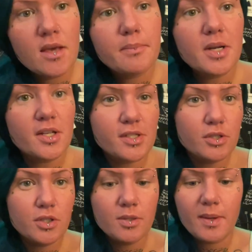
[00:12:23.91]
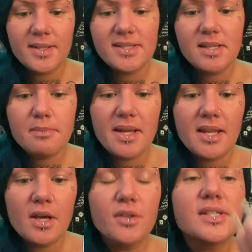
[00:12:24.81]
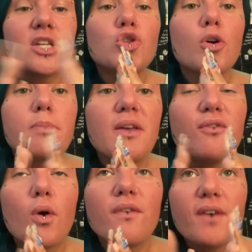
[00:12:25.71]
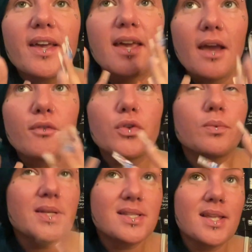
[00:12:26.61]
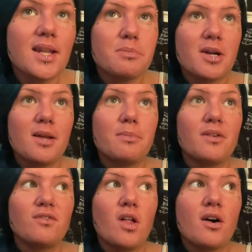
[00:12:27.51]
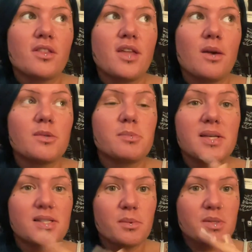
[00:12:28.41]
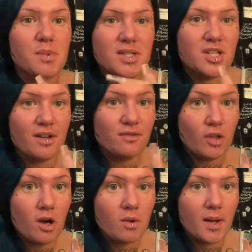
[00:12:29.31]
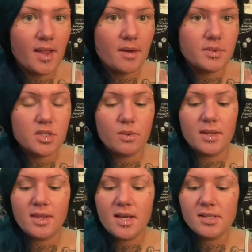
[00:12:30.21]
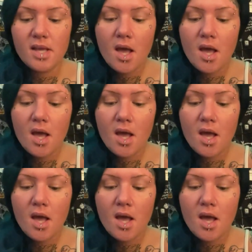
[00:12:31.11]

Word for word: But also, do you want to see my nails? It took me four fucking ever. The reason that I brought up the vlog thing was because I was watching a vlog while I was doing this.